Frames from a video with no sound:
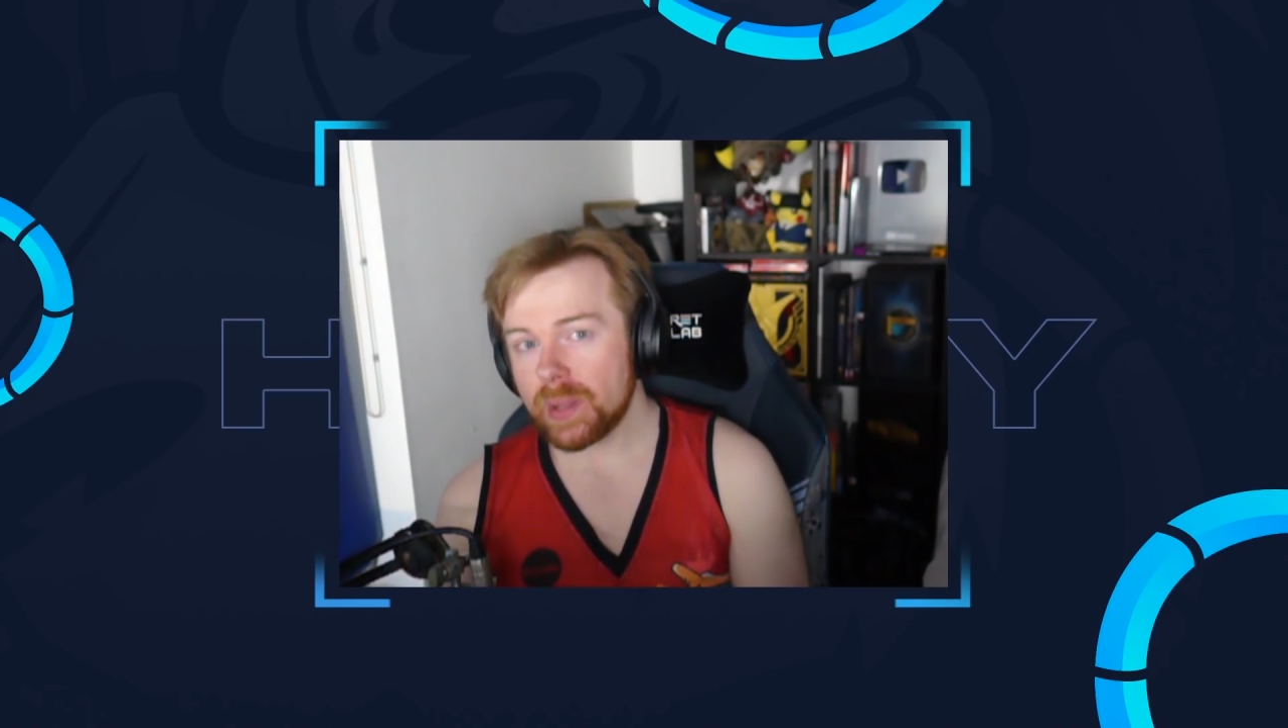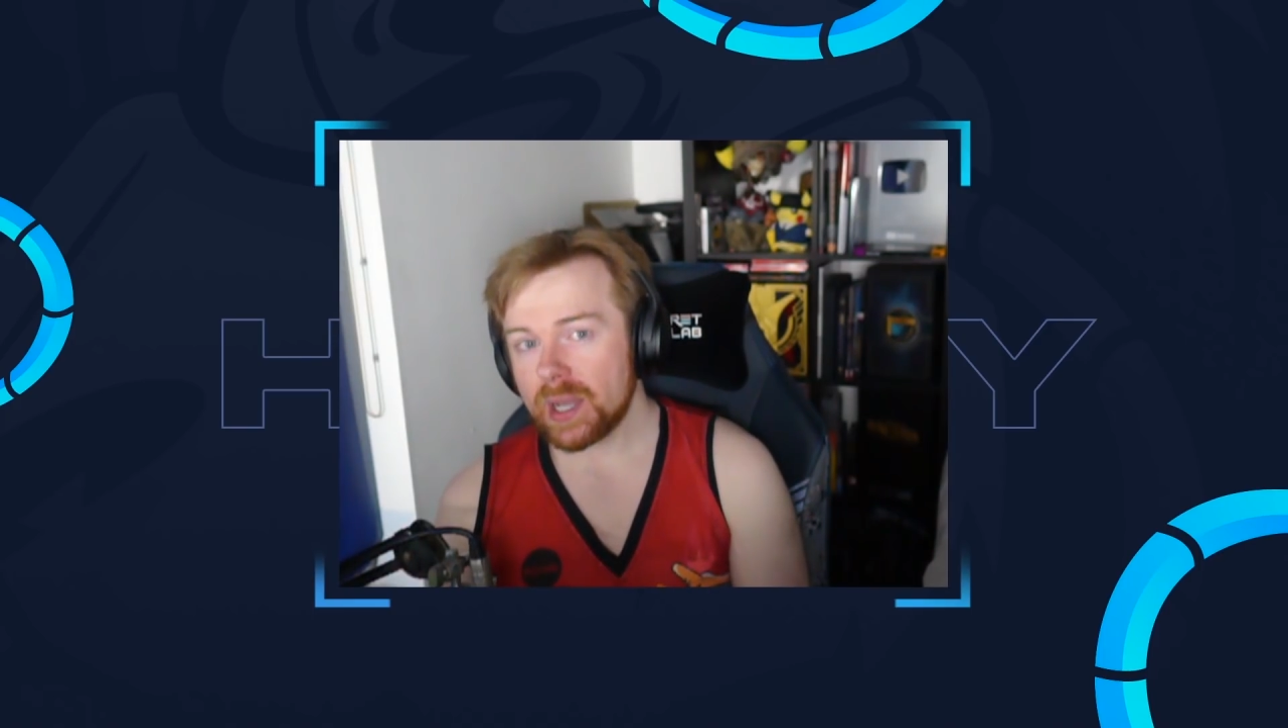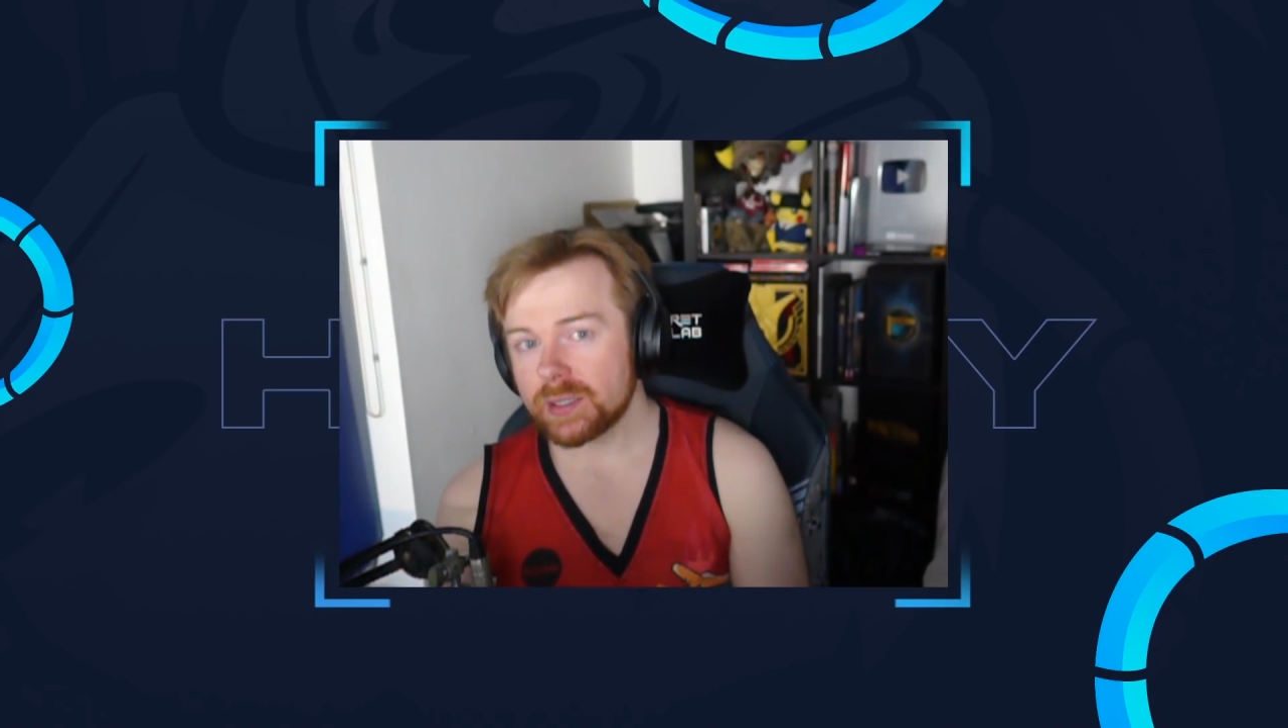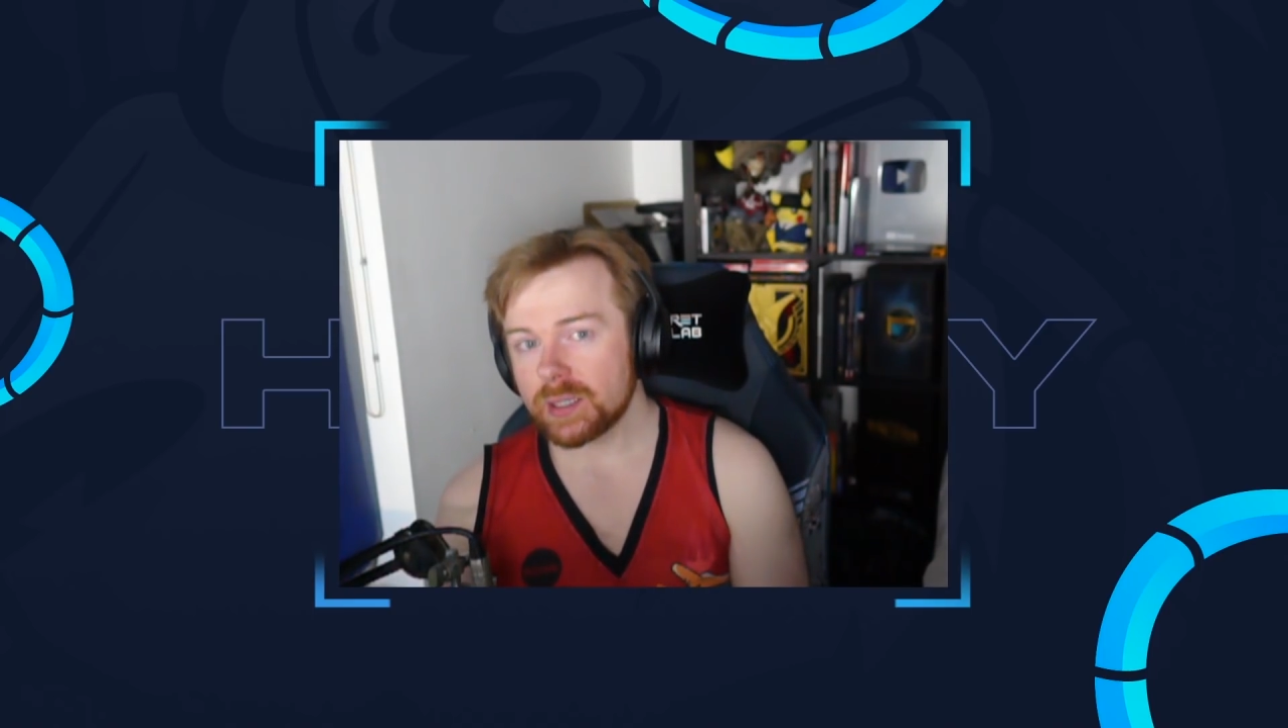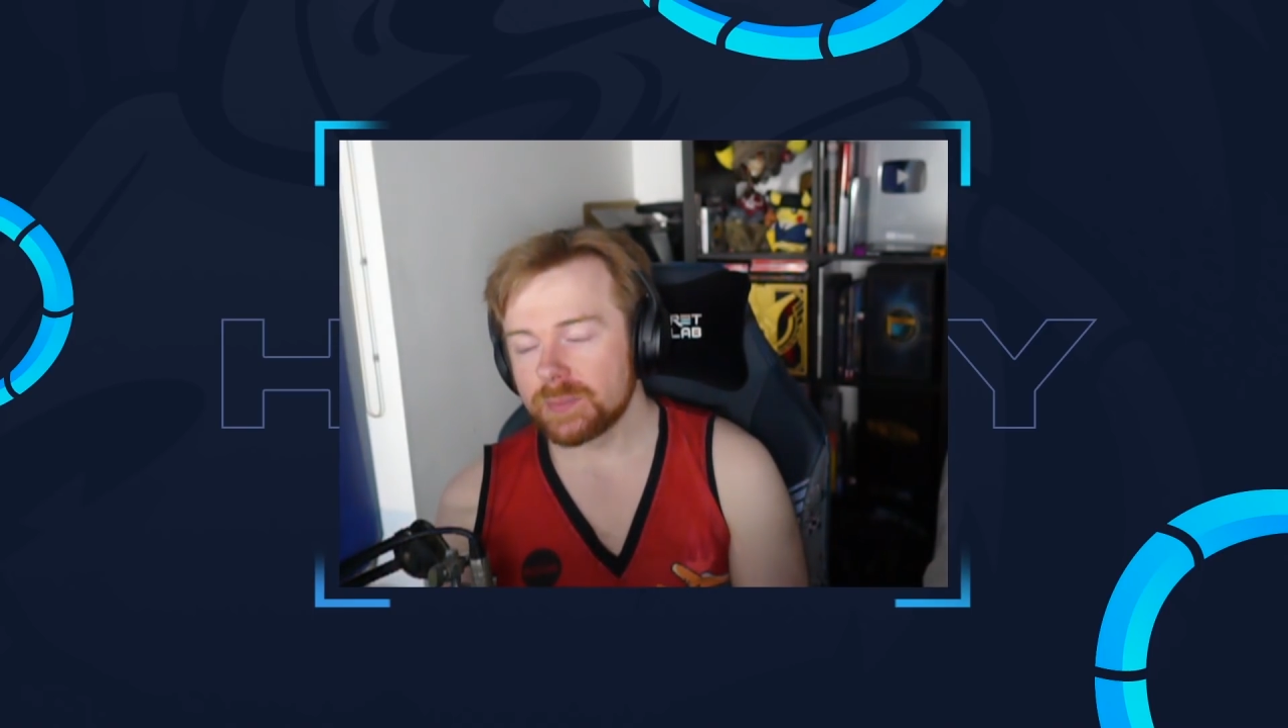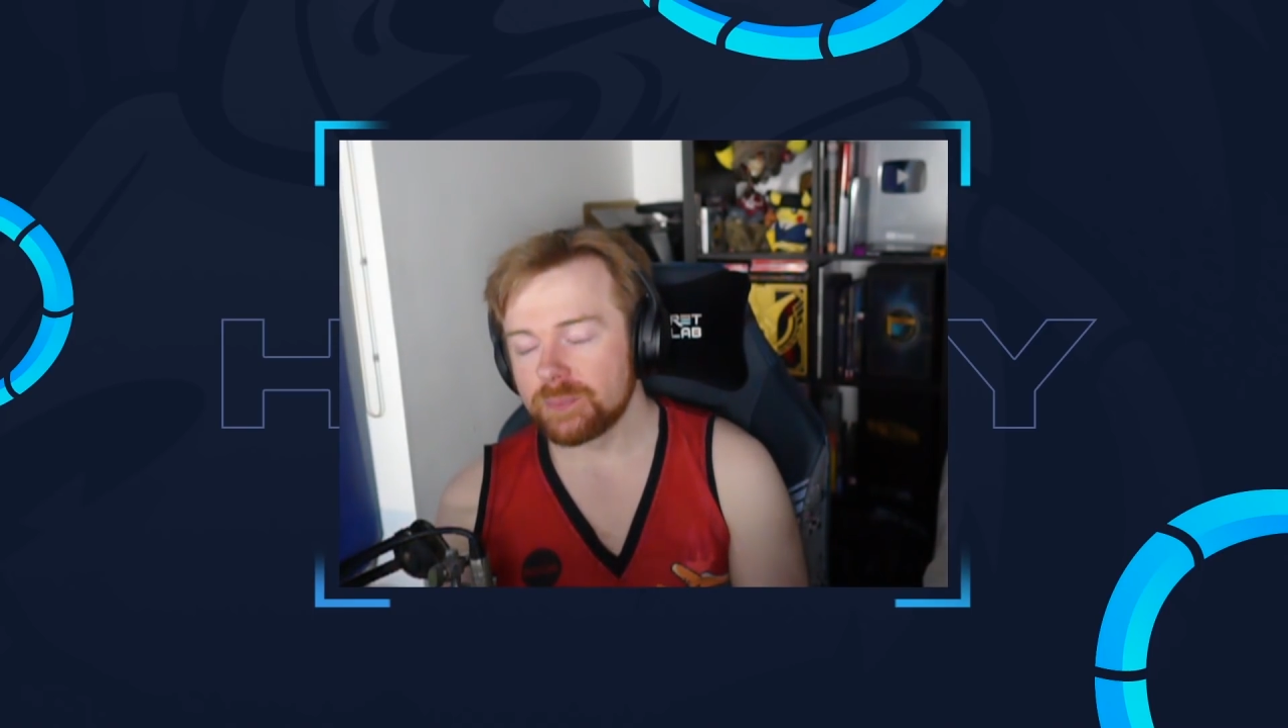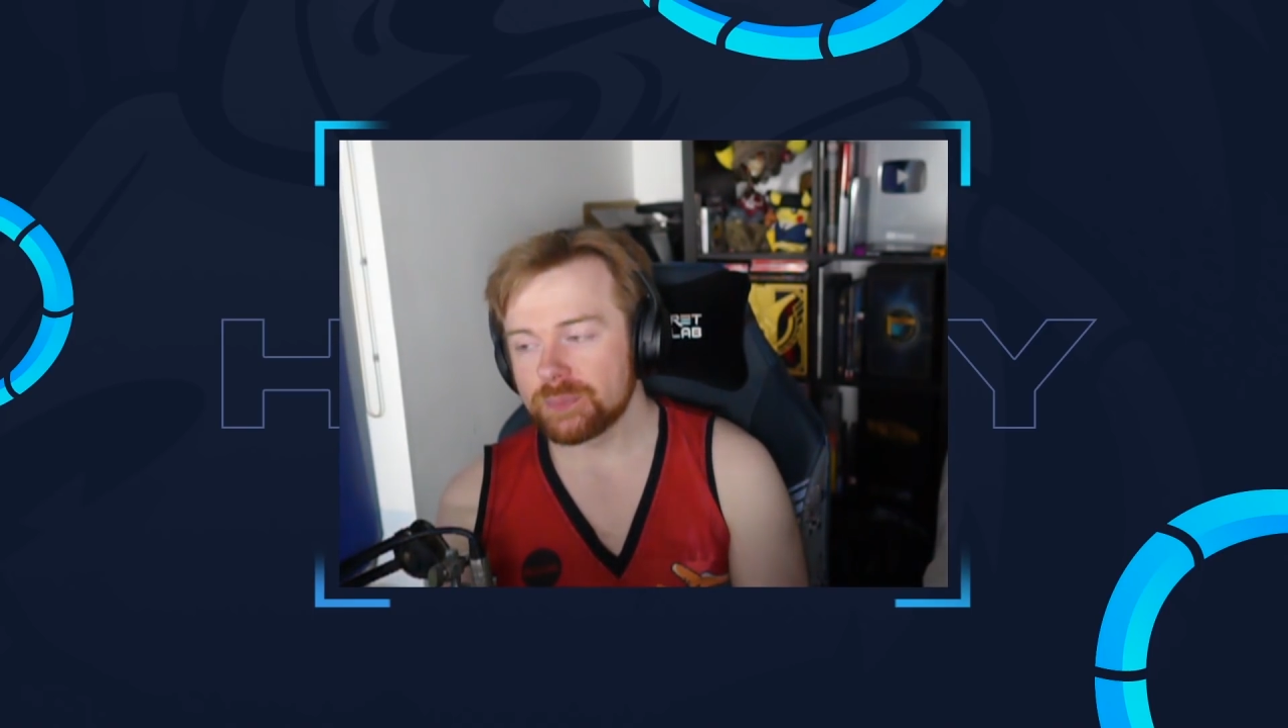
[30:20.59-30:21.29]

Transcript: bad, huh?